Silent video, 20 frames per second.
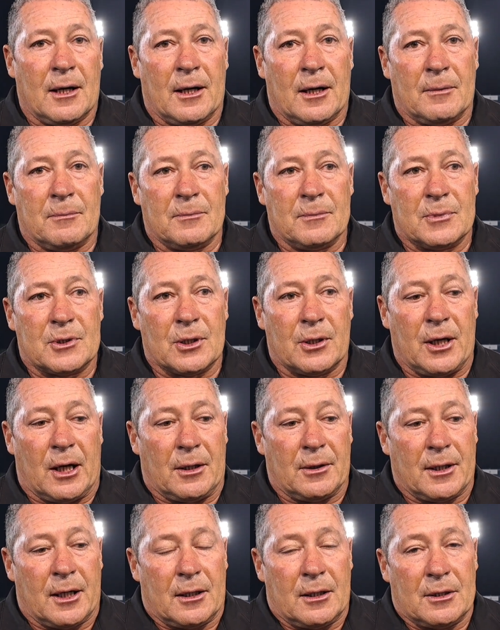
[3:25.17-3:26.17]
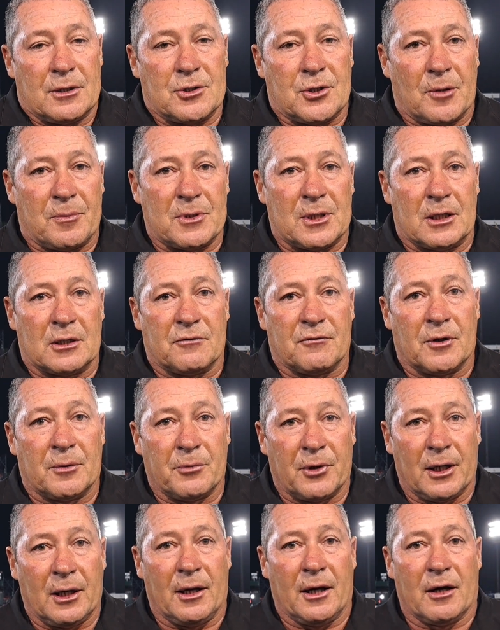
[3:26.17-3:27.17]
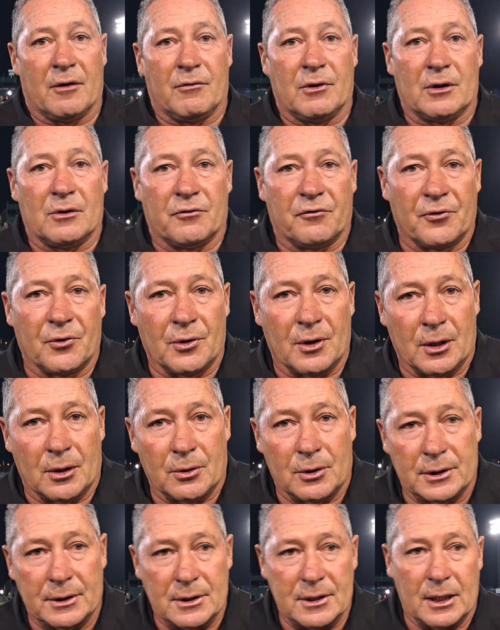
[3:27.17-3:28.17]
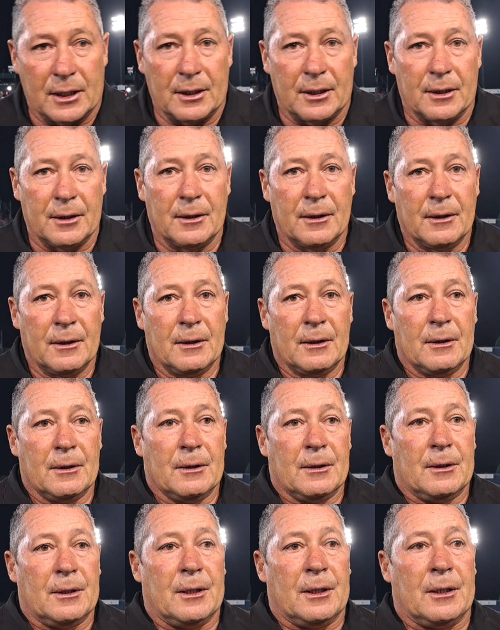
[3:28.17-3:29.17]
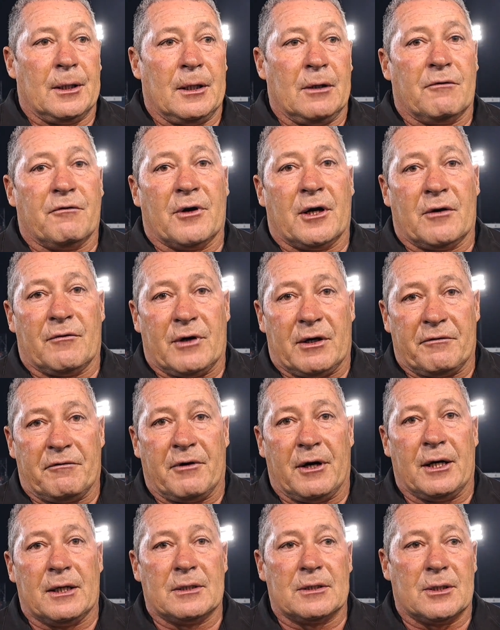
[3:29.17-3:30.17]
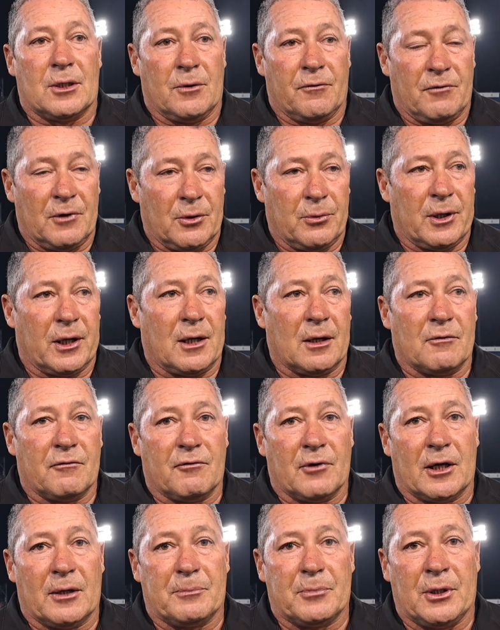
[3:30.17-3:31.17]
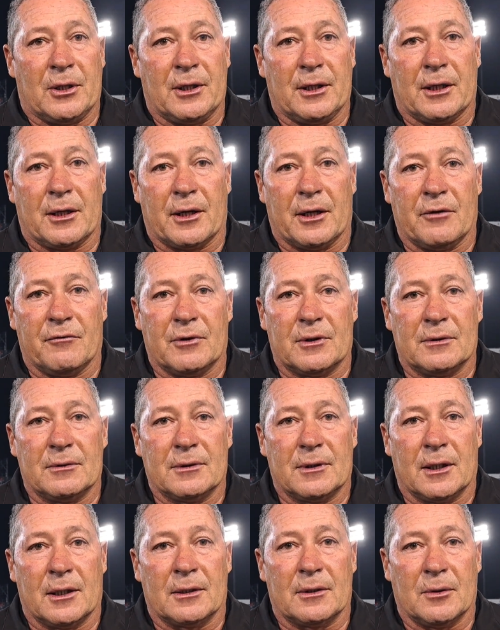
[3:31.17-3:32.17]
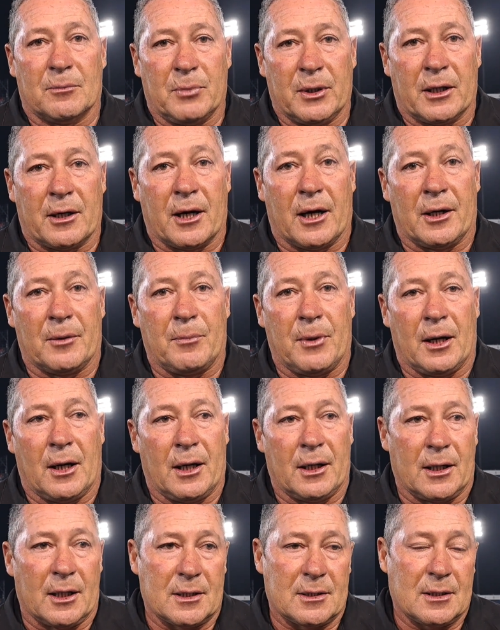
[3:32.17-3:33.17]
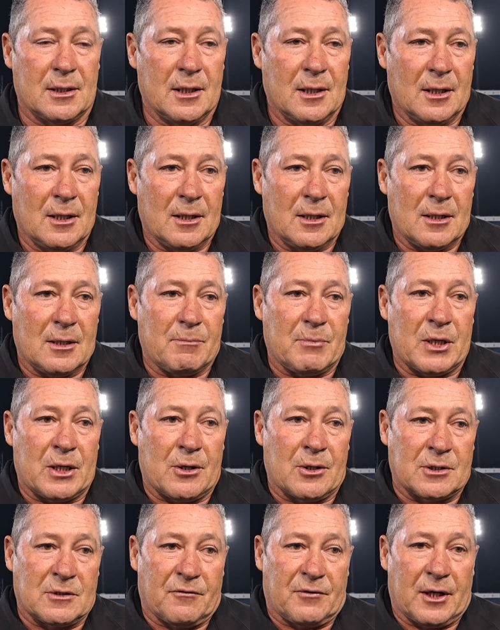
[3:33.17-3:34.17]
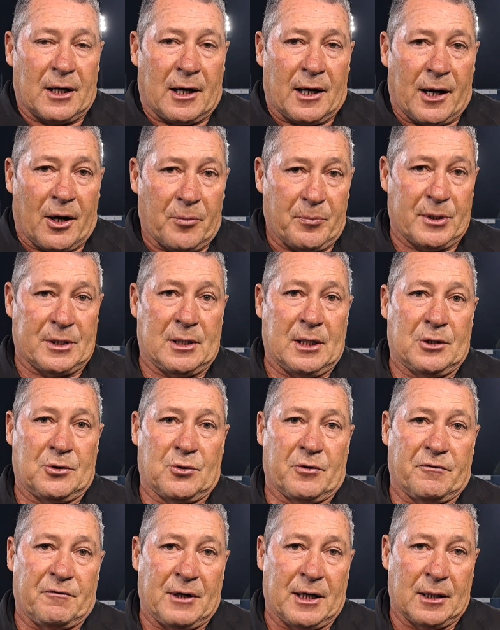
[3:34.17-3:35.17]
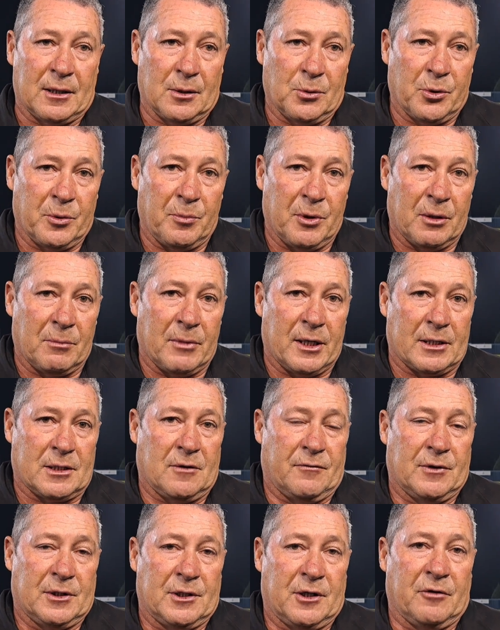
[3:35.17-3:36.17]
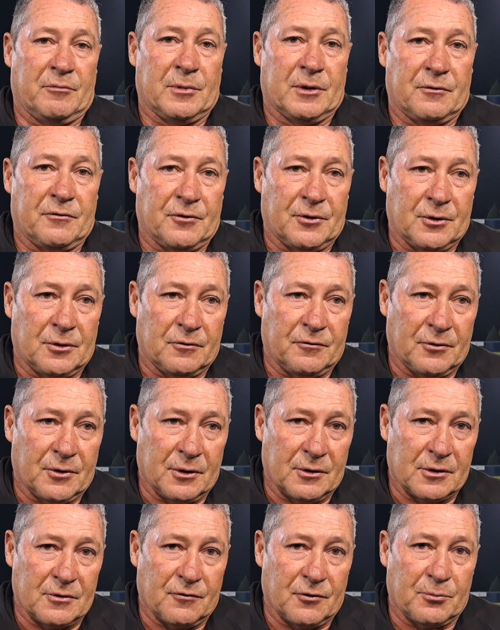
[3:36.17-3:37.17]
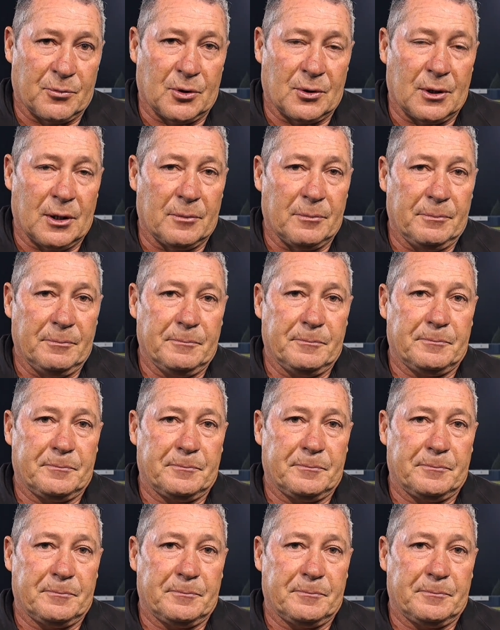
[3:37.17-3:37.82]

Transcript: Um, so yeah, nothing stops us from really having a full go on Sunday uh, in front of our fans. Hopefully we can fill up Danie Craven, get the big crowd behind us, because if they can help us get to a final, it would be a massive achievement for for this football club.